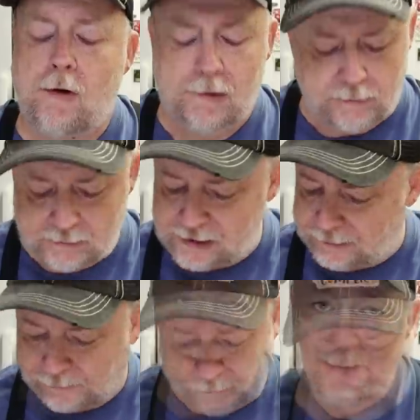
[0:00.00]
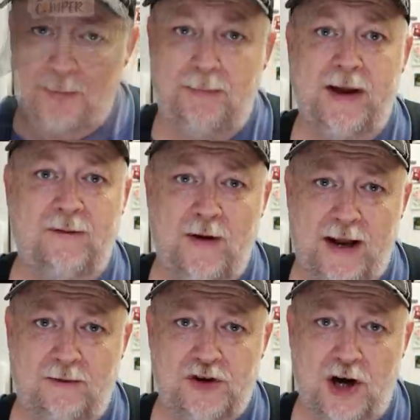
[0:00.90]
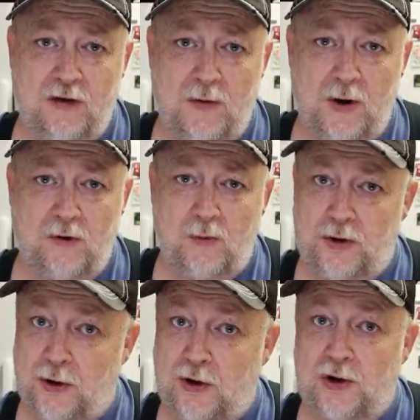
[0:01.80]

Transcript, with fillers: Oh man, I'm a big fan of chuck roasts when they're